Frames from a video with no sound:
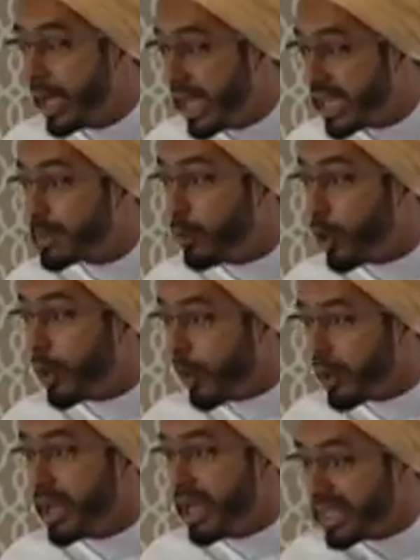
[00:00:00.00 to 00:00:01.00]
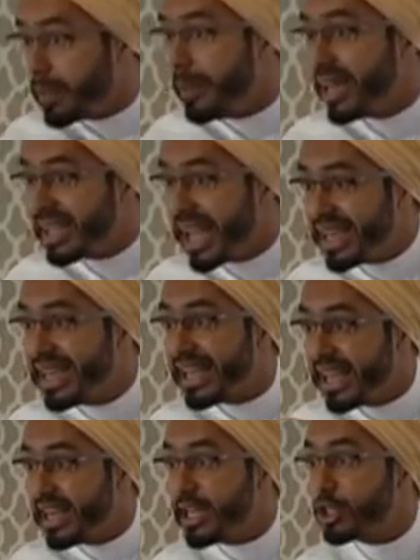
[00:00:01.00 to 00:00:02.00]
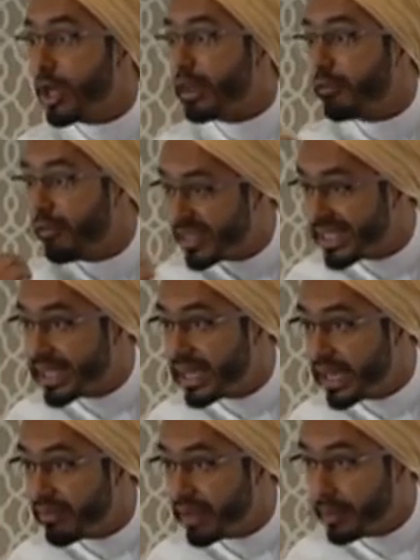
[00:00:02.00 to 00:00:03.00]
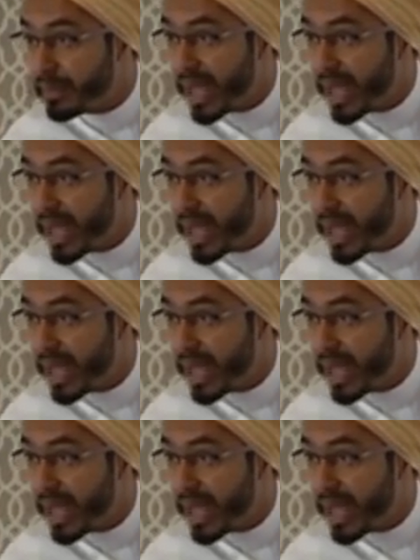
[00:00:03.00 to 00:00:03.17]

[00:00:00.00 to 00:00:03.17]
He spoke about debilitating illness on a physical level,